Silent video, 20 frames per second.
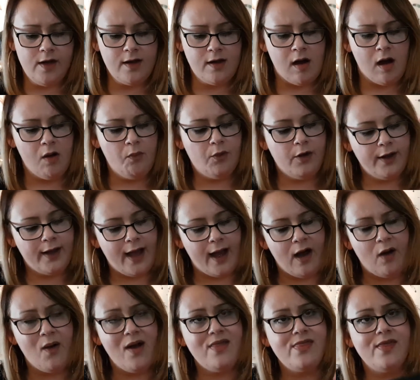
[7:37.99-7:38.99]
I can't work it
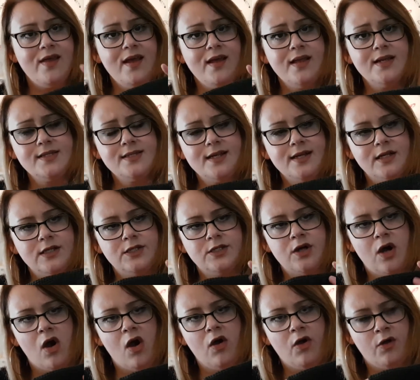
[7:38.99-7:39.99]
out. I think it's like a
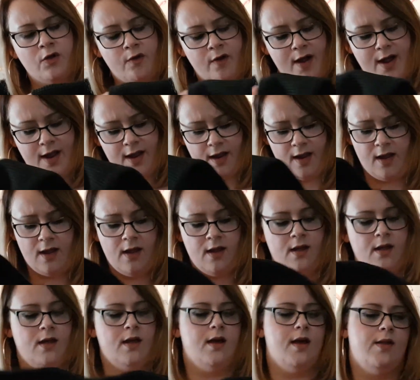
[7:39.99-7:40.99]
dark grey
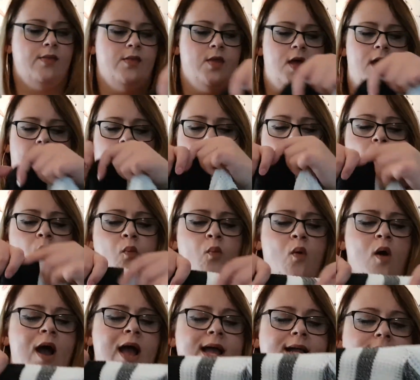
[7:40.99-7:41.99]
and then a
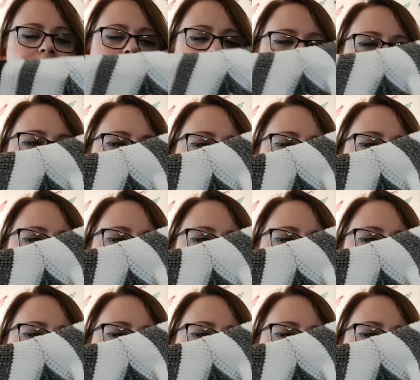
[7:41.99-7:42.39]
white and